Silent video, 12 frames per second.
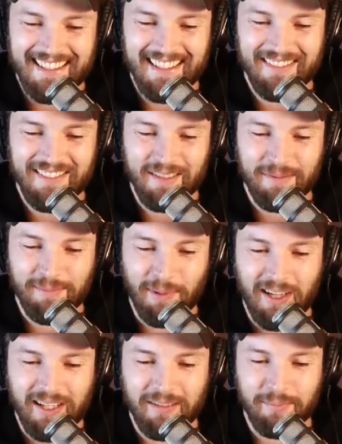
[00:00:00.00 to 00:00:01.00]
He didn't
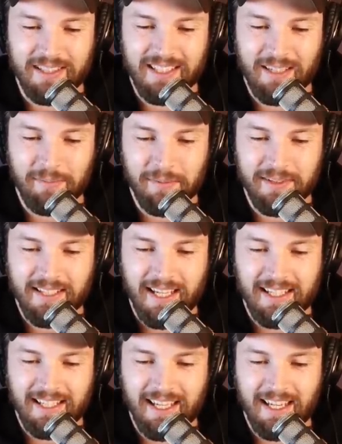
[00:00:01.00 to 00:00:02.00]
respond, but seemed
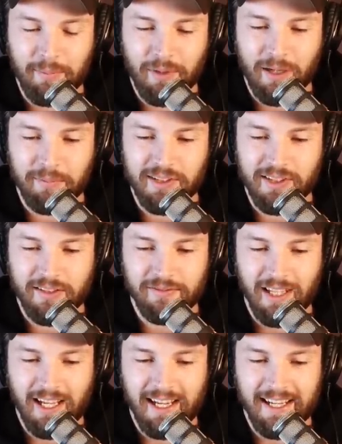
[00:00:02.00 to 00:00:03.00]
upset, and I probably should
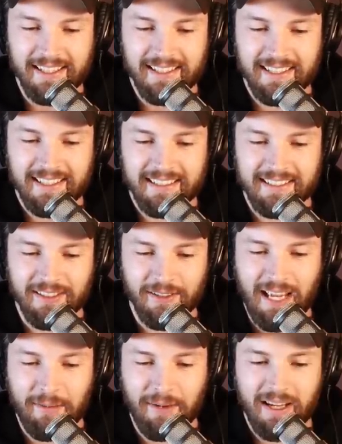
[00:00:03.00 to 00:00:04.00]
have lied.
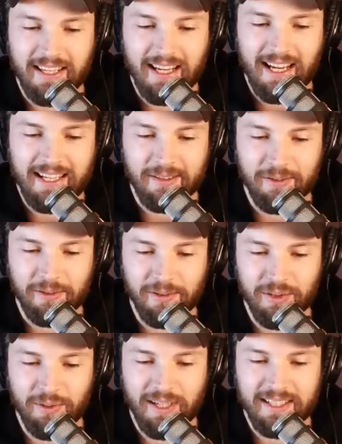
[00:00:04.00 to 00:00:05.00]
So am I the asshole,
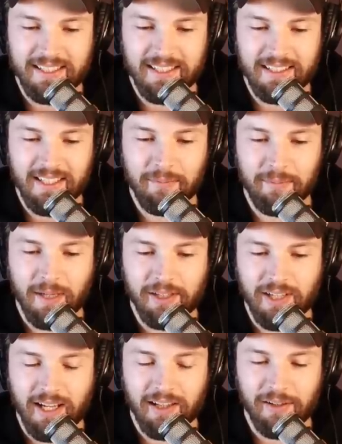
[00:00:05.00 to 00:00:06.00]
or do I need to dump
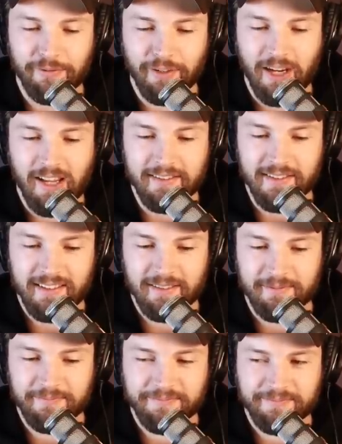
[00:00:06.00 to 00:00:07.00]
my shallow
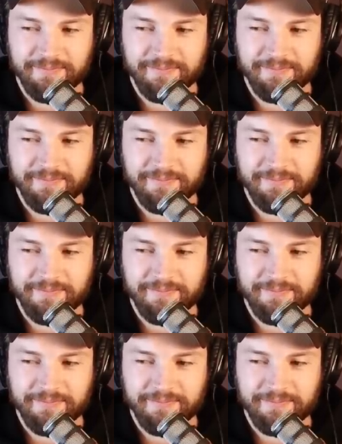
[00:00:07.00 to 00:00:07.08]
friends?